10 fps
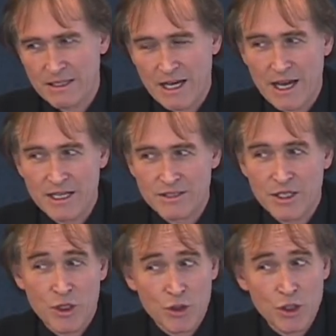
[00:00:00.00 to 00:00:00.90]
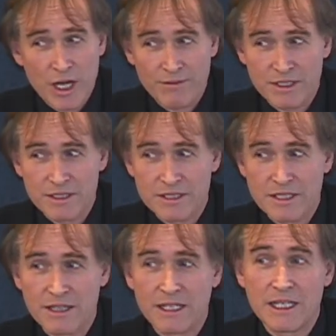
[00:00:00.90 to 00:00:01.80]
as good evidence
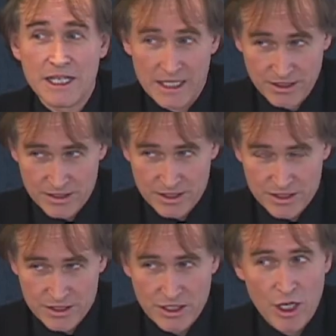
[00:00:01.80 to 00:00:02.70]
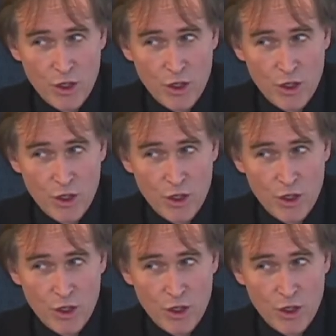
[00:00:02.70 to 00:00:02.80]
that the illness